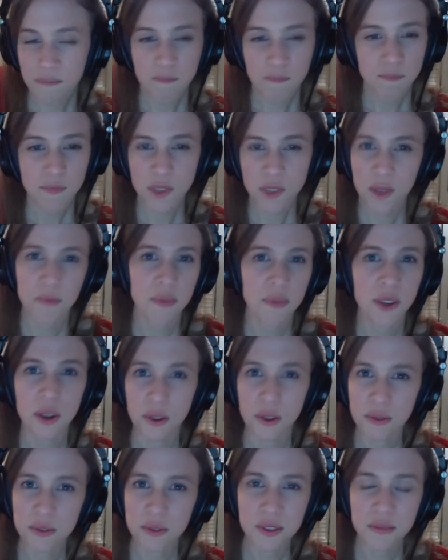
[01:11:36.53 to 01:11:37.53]
so, you
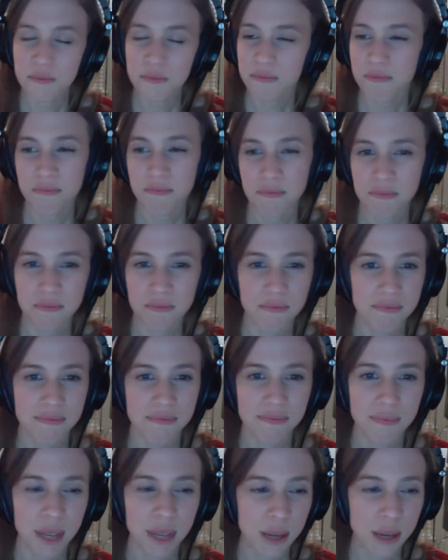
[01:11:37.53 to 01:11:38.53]
know just
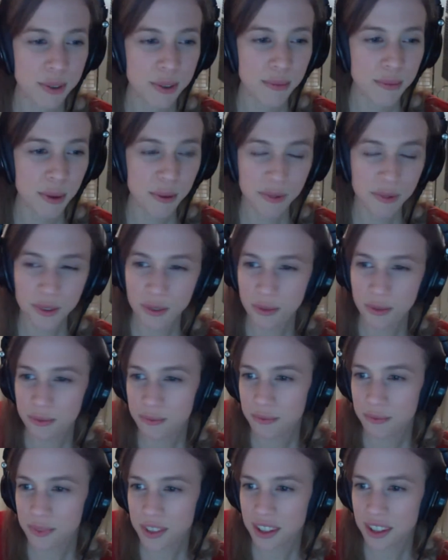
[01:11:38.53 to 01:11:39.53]
being respectful
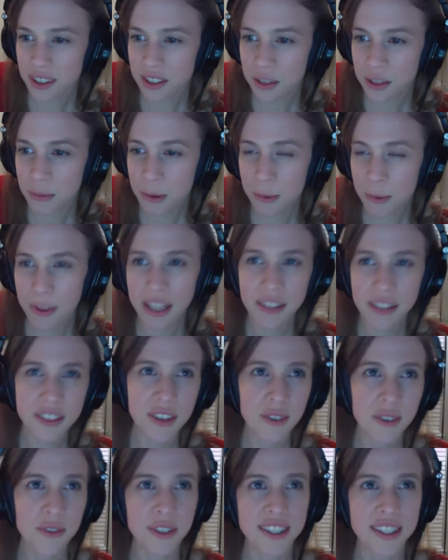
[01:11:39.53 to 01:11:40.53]
to, to people like
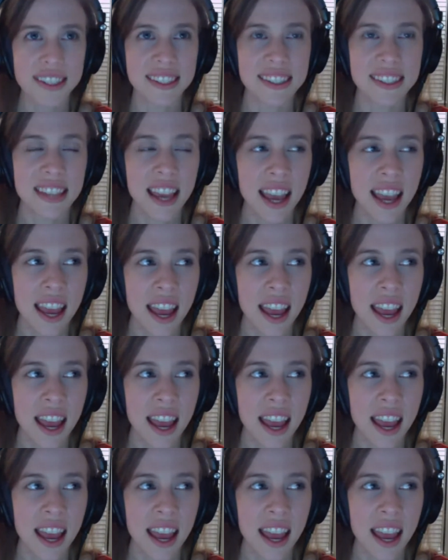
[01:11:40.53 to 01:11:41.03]
so for instance